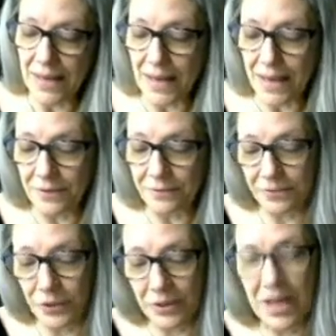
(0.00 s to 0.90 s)

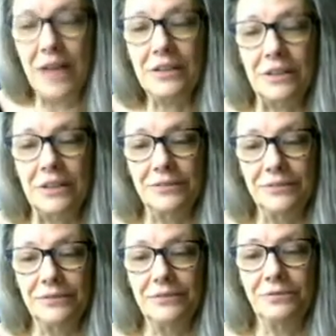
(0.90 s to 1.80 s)
Full color,
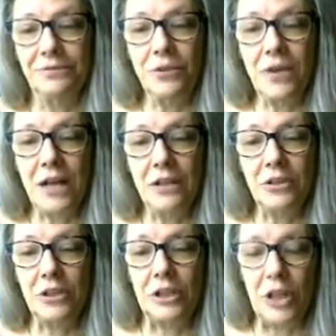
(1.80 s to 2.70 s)
full color,
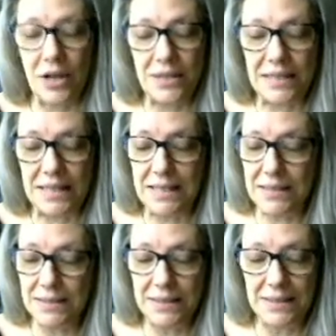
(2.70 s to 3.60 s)
glossy,
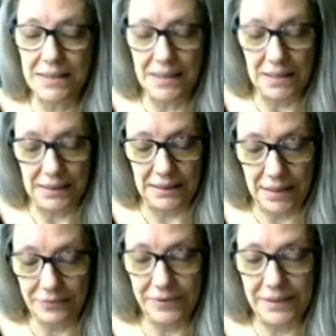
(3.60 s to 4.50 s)

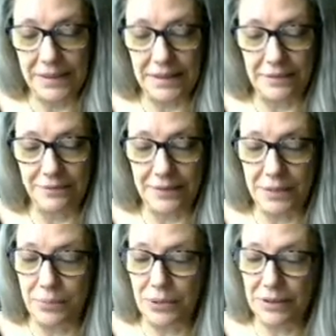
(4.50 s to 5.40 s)
lovely, lovely
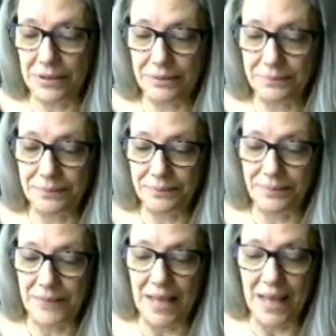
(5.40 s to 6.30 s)
book.
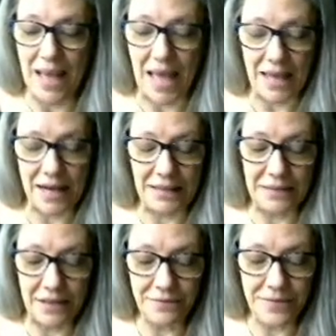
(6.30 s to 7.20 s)
And I
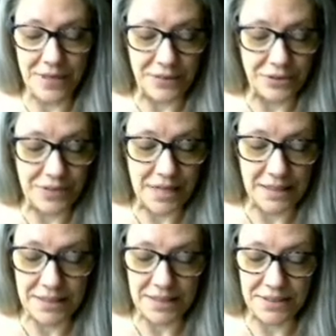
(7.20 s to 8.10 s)
love that they're
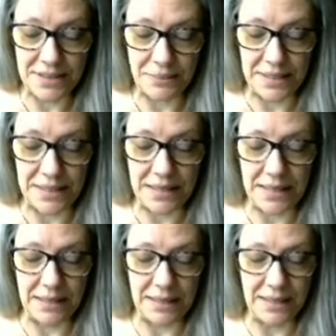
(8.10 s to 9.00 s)
telling us in the beginning